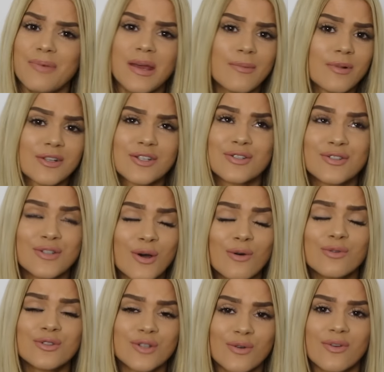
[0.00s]
people are
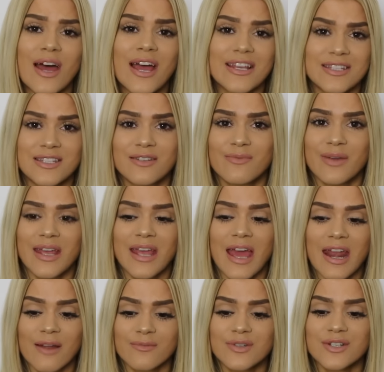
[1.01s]
so, so nice to me,
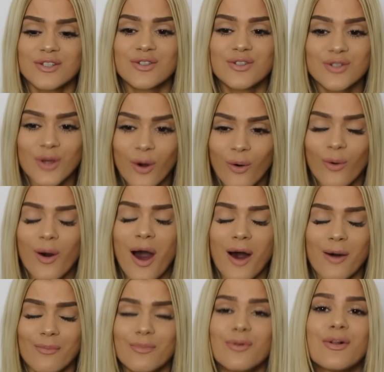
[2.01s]
and I'm just so
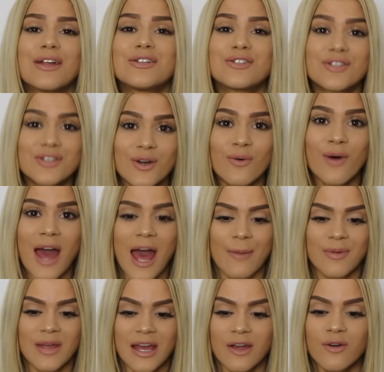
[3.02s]
humble and so
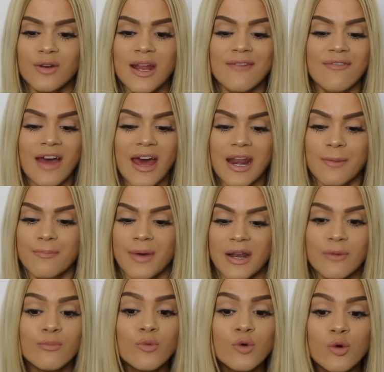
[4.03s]
happy. I couldn't have had a
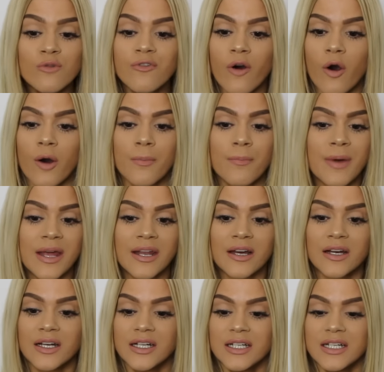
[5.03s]
better move or
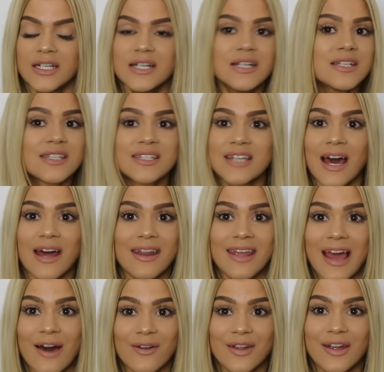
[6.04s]
better
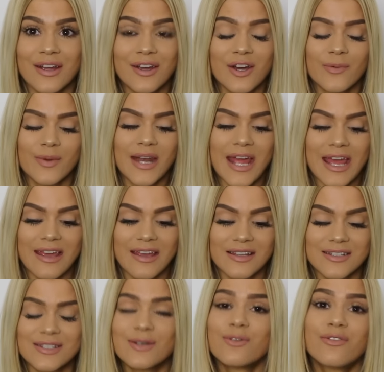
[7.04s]
starting out here in
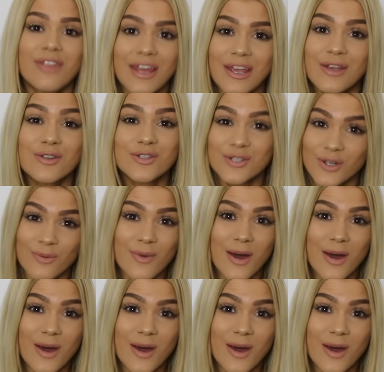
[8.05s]
Copenhagen, so thank you so